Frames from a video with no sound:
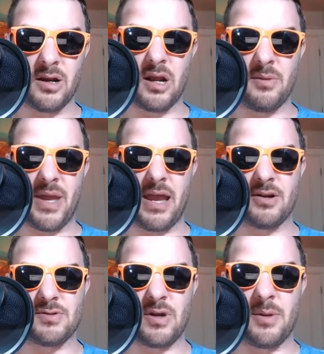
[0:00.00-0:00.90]
All right,
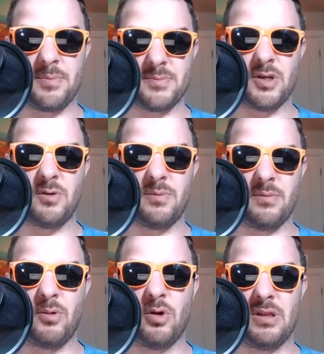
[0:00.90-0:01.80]
Packers are up. So
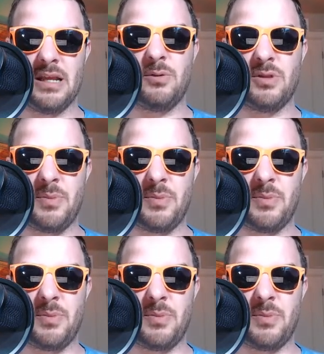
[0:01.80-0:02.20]
more than likely what the